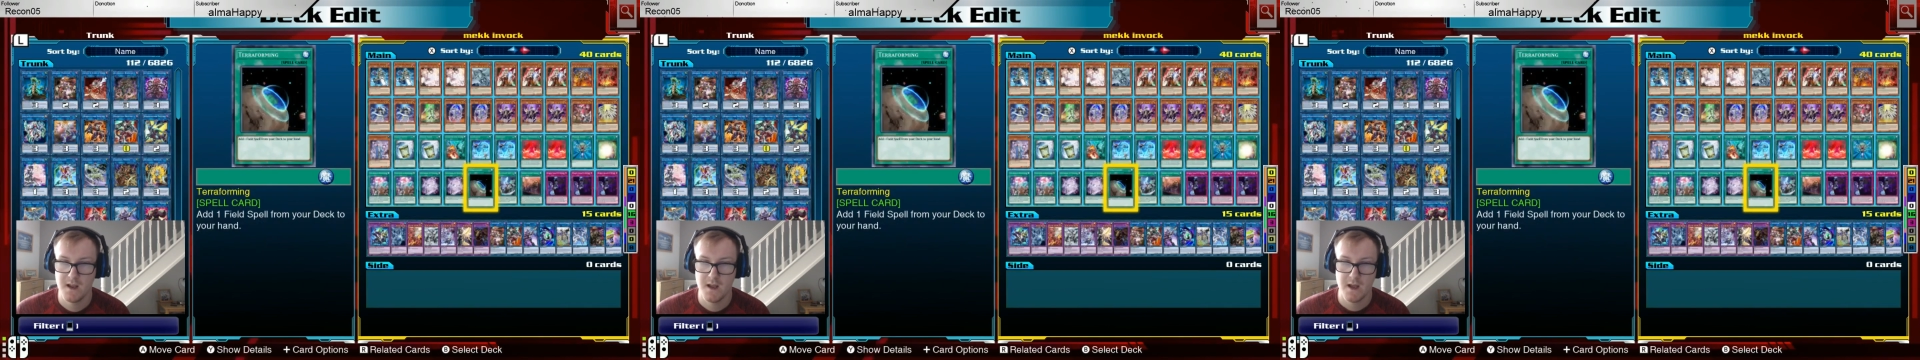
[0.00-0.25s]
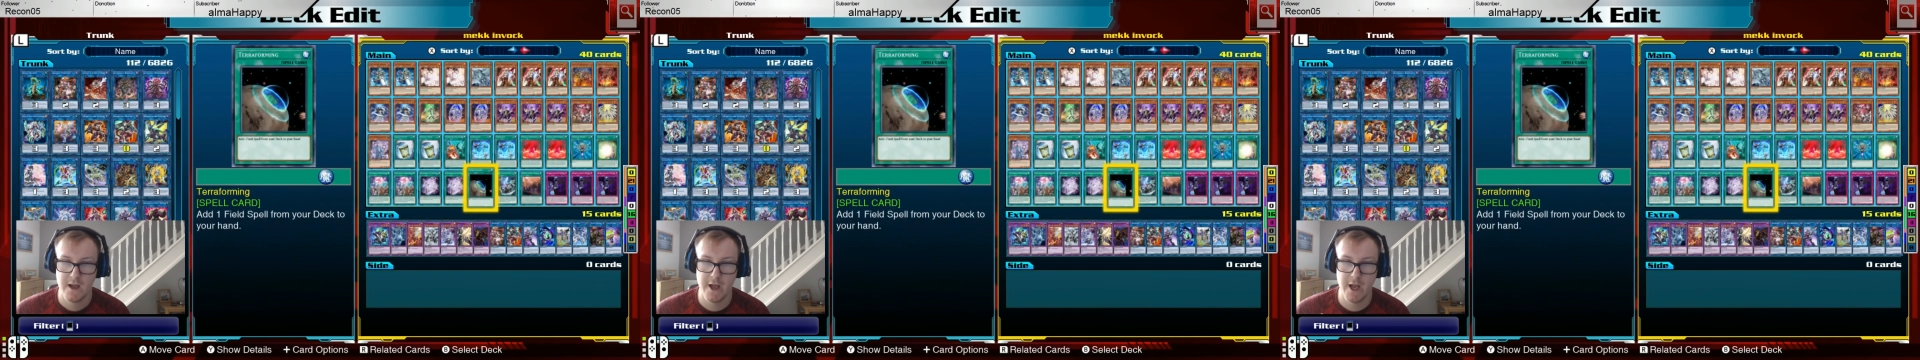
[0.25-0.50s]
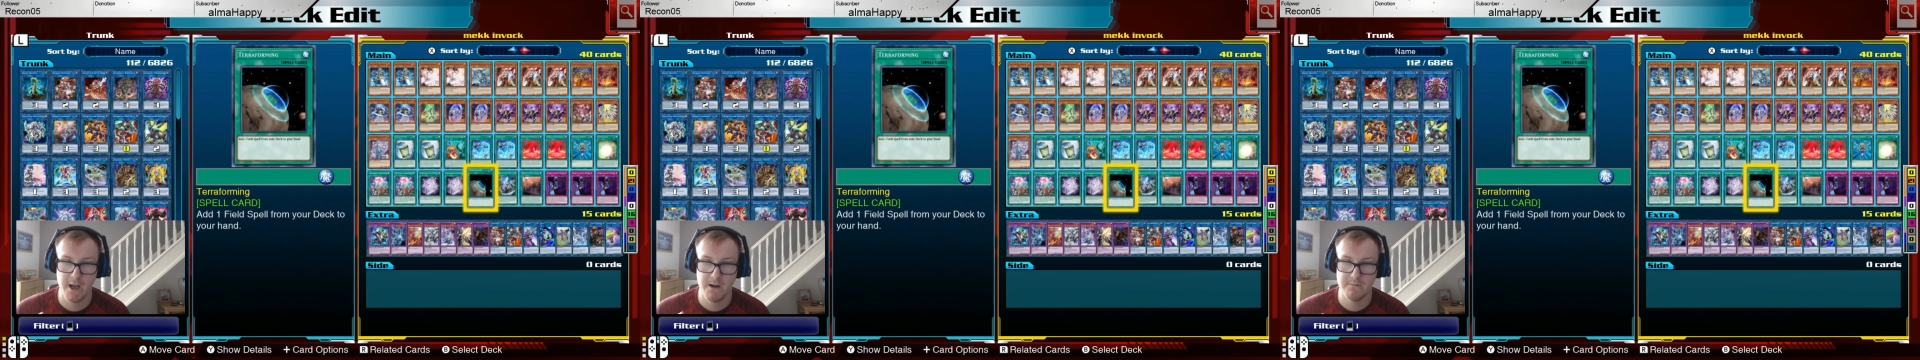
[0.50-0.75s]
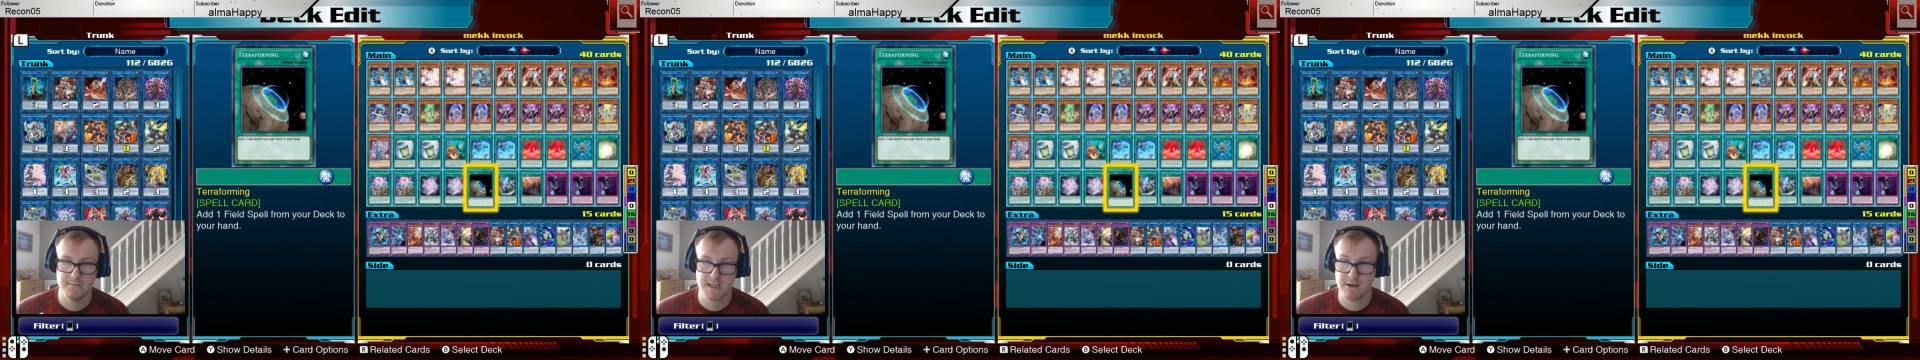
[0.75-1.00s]

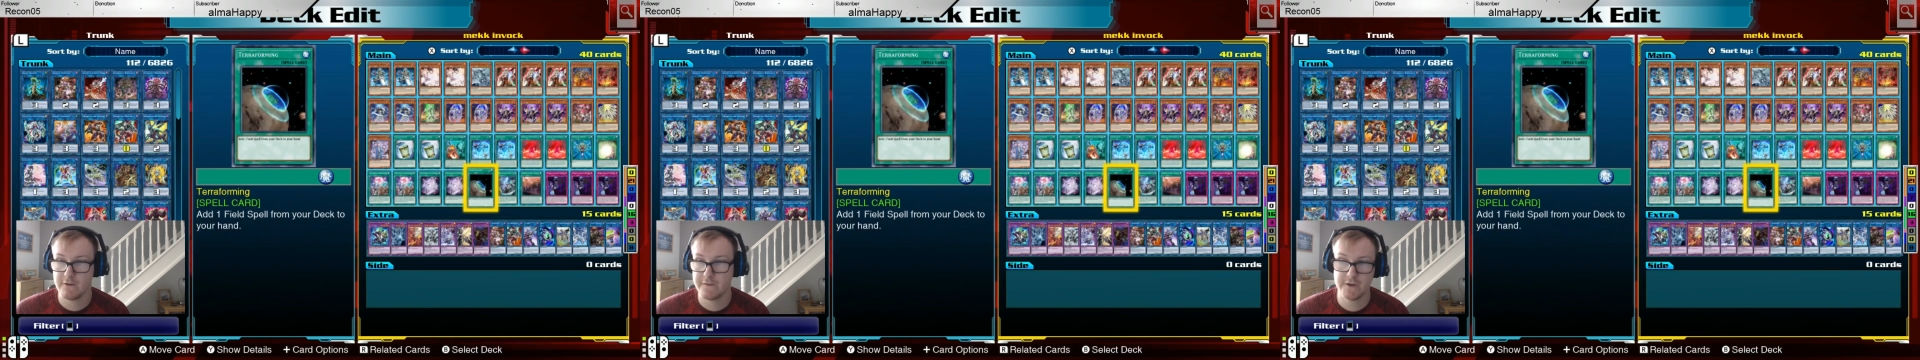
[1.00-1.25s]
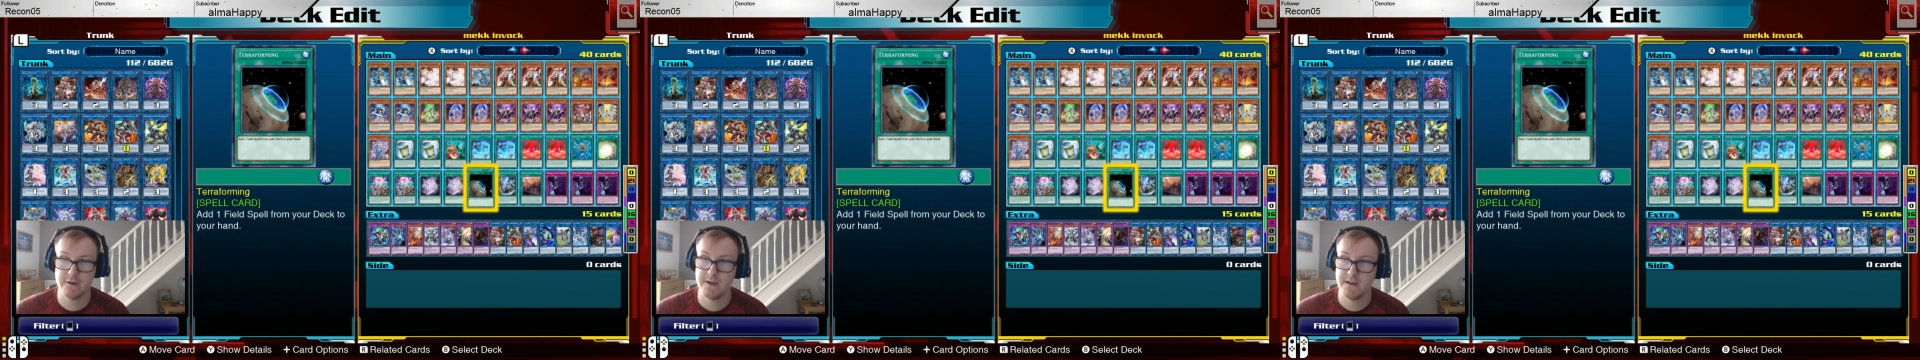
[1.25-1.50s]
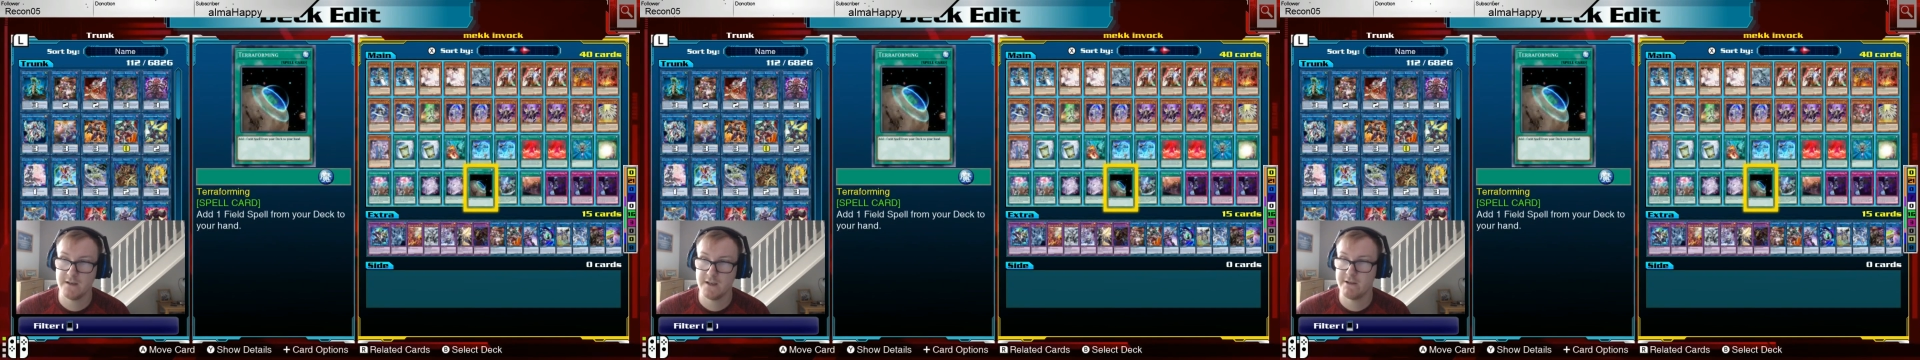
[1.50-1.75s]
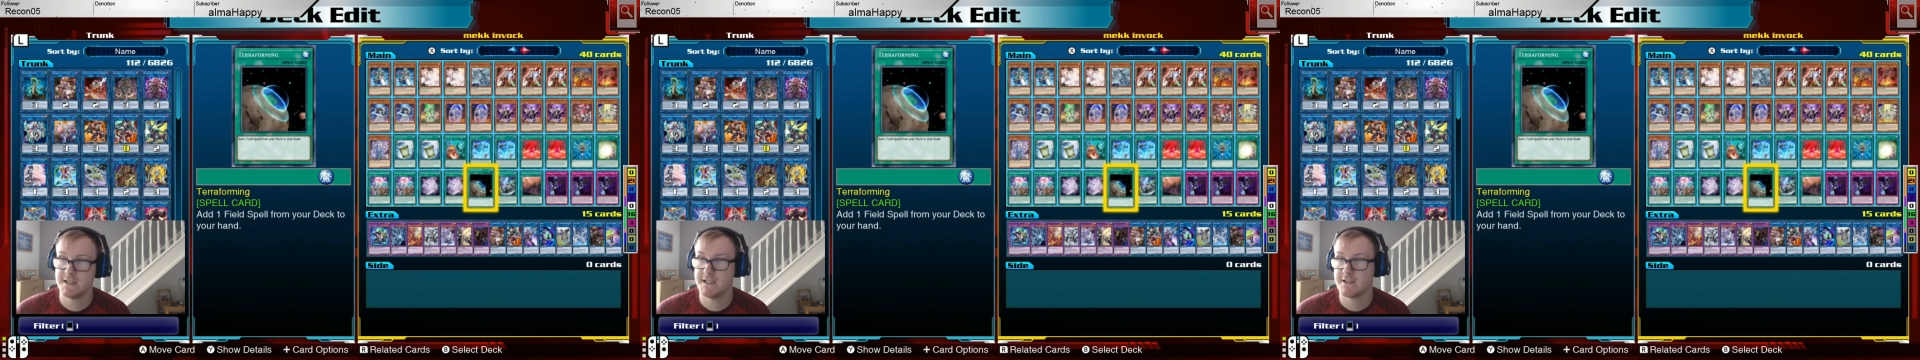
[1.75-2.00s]
Terraforming,
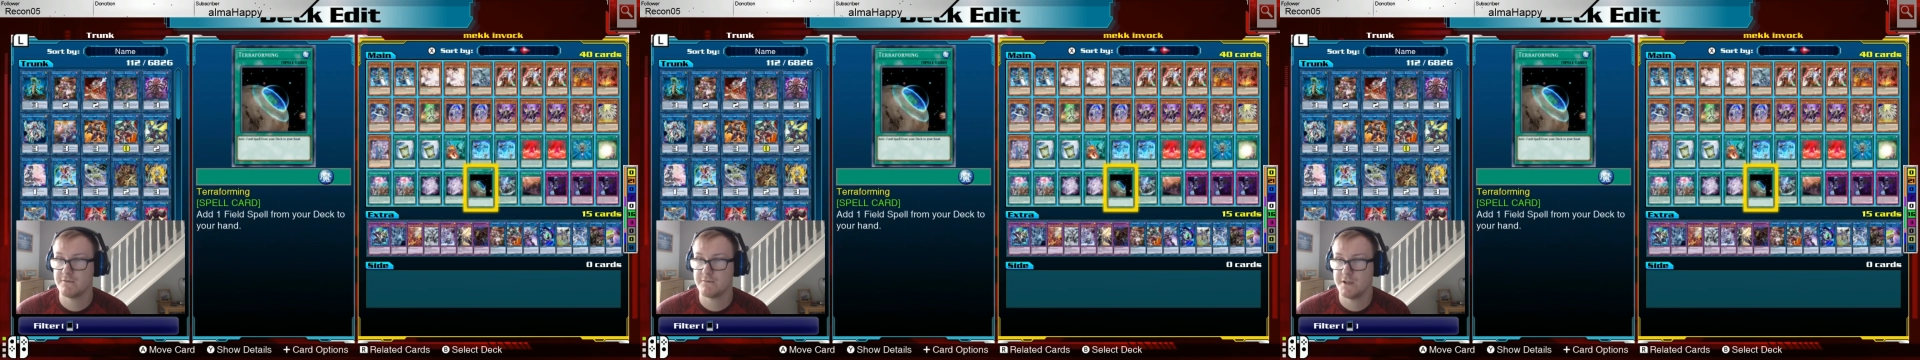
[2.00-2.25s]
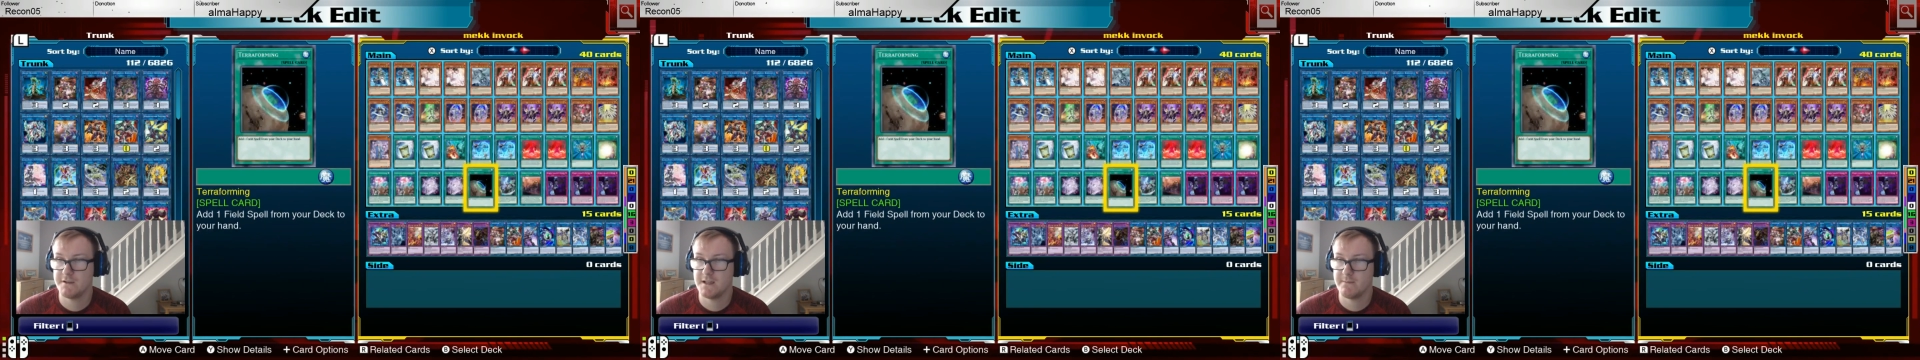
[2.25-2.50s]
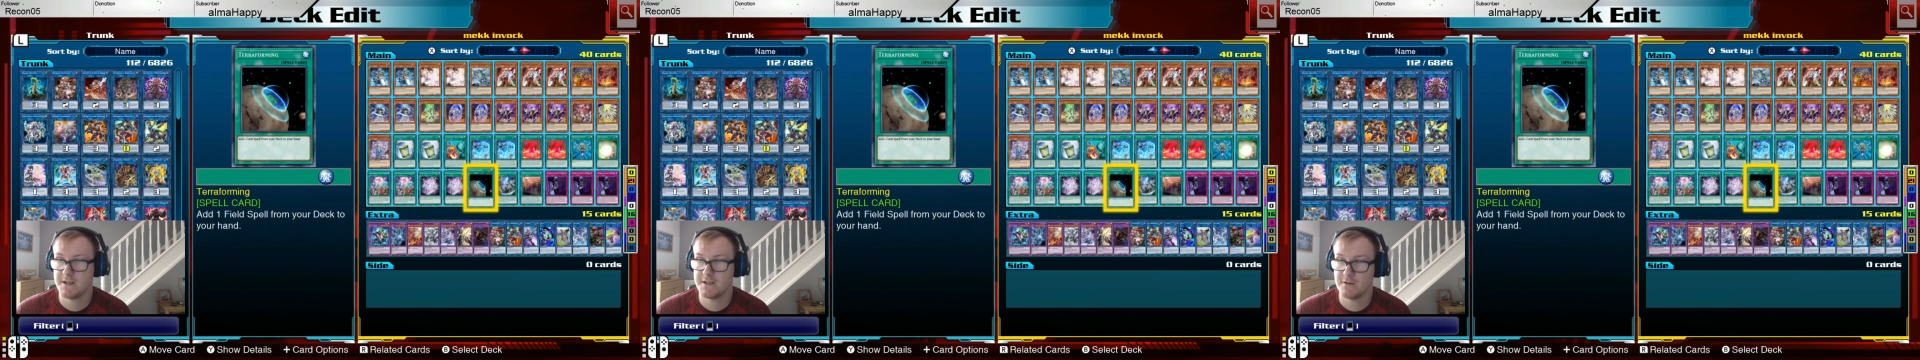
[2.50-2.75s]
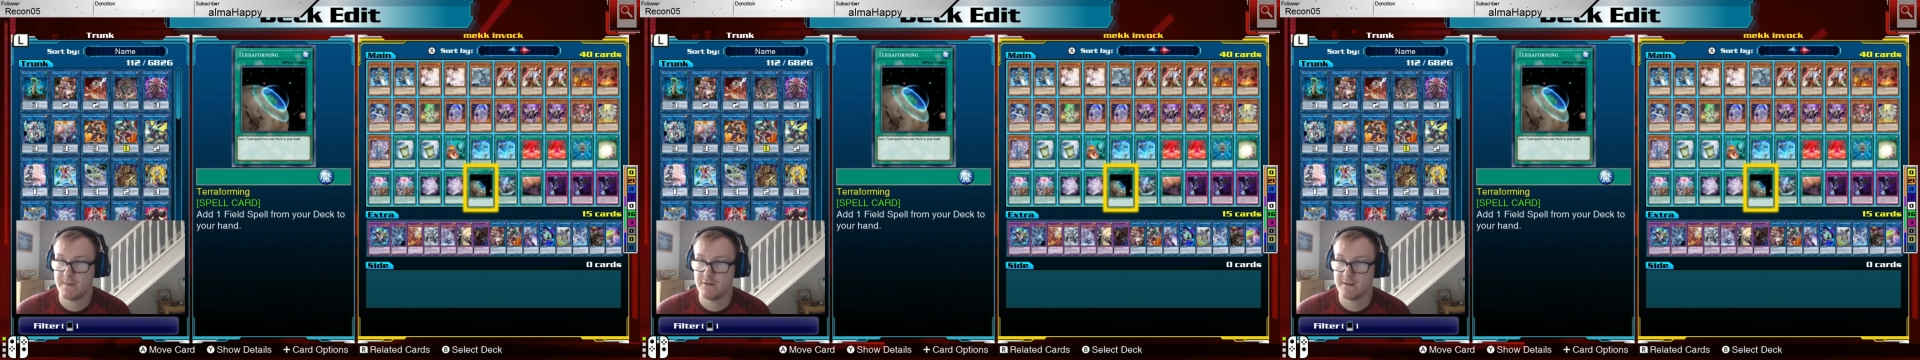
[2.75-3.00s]
using this because we're using the
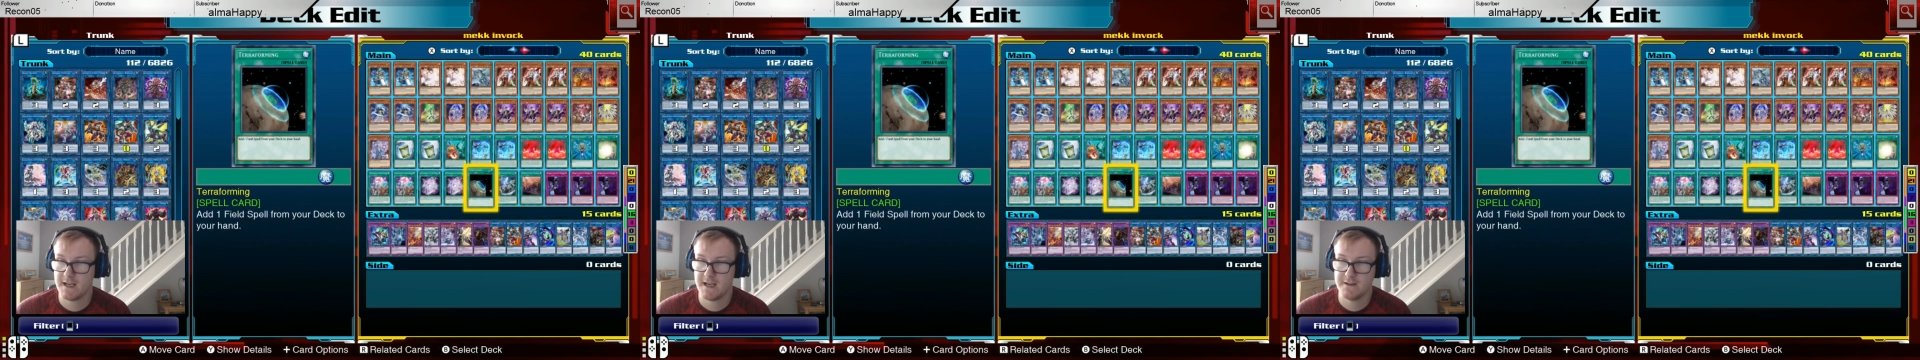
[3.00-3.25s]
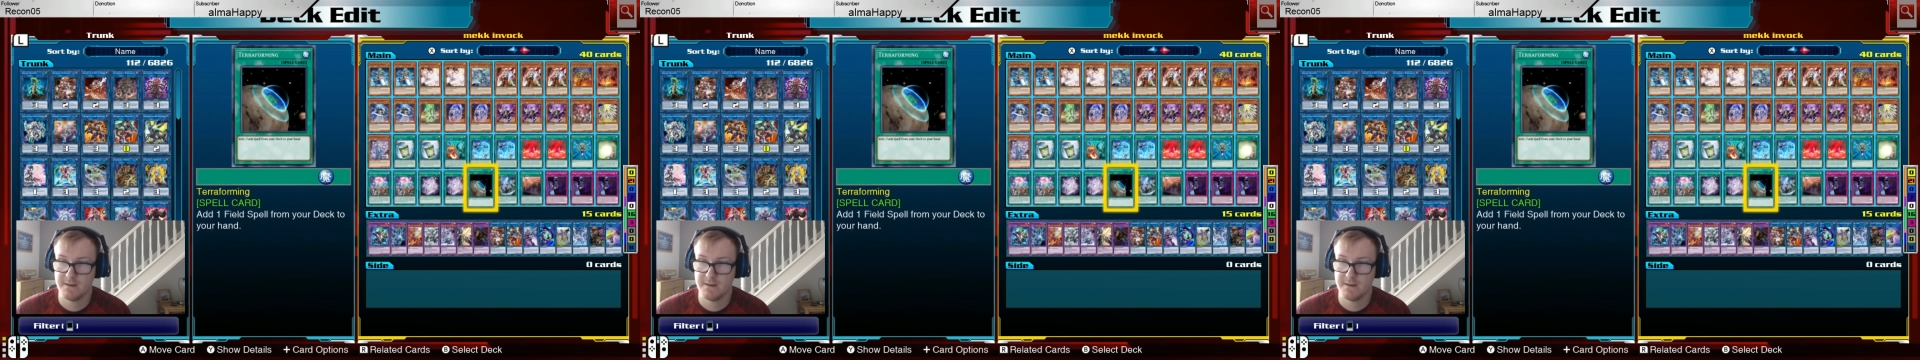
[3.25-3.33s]
Magical Meltdown.